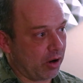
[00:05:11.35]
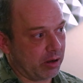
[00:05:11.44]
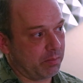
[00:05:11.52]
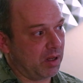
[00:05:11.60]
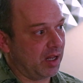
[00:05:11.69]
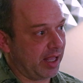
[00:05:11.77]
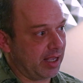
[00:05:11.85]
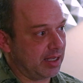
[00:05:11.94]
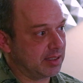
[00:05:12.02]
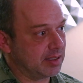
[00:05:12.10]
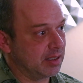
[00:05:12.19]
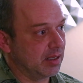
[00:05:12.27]
our
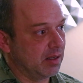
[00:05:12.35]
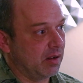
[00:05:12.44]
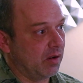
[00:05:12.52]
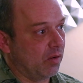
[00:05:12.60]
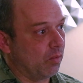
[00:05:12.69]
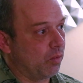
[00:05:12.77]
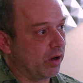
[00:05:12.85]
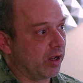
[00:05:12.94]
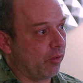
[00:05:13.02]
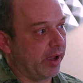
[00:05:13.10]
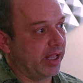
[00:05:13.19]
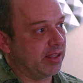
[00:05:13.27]
place, we're
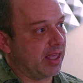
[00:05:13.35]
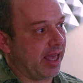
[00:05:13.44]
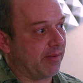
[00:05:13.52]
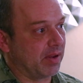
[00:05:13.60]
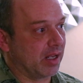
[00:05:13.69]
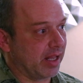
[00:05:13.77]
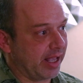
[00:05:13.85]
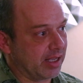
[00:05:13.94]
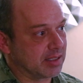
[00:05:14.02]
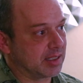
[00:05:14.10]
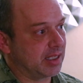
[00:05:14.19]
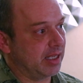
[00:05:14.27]
going to have a
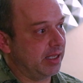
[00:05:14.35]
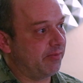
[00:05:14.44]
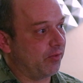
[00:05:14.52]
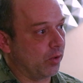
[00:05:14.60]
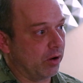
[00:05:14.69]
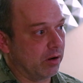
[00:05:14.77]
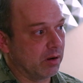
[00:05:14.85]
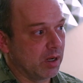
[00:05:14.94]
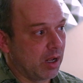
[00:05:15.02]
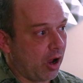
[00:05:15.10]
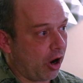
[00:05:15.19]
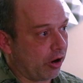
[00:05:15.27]
legacy for
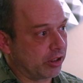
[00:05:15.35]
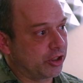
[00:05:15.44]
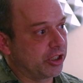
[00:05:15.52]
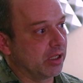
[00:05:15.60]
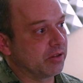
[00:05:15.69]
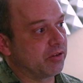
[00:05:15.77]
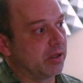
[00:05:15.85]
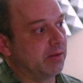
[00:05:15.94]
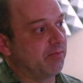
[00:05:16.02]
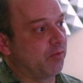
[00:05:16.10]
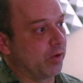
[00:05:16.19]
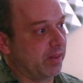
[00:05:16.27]
our
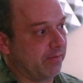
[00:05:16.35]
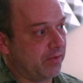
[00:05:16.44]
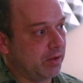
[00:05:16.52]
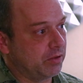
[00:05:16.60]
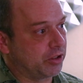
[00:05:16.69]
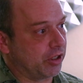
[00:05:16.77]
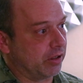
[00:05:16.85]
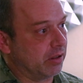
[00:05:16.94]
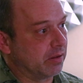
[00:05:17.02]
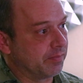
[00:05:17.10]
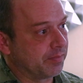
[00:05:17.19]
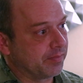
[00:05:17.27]
children for the future.